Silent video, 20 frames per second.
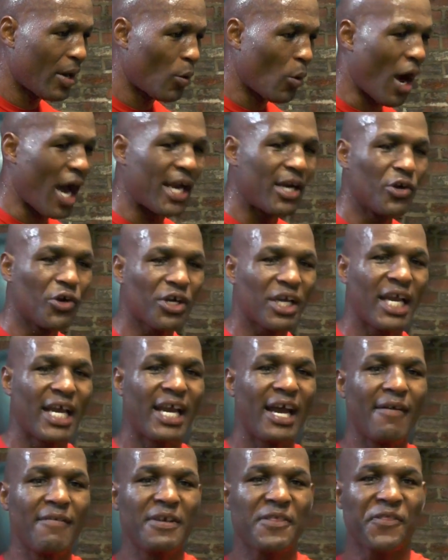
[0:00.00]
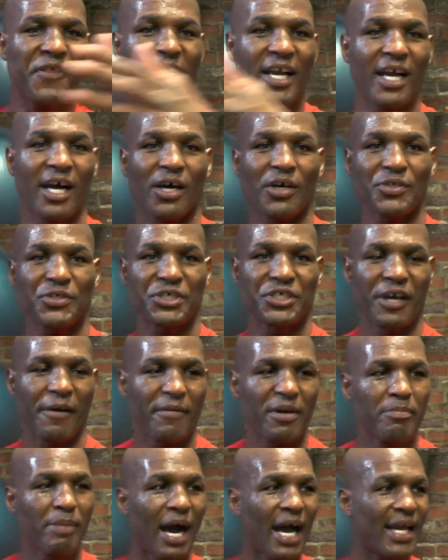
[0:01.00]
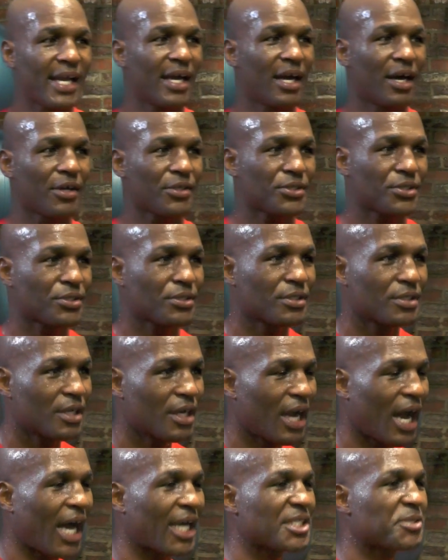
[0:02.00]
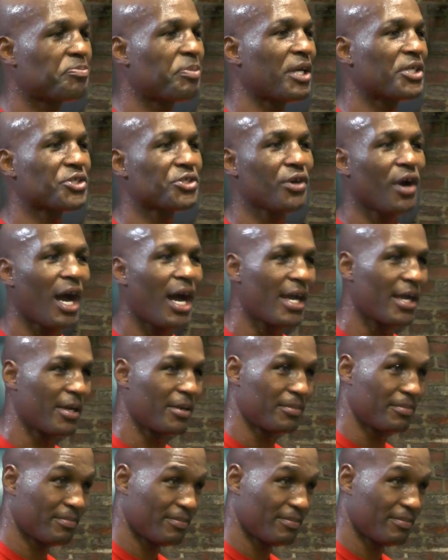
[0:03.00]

while they're looking at everything else and everybody else, how special I am?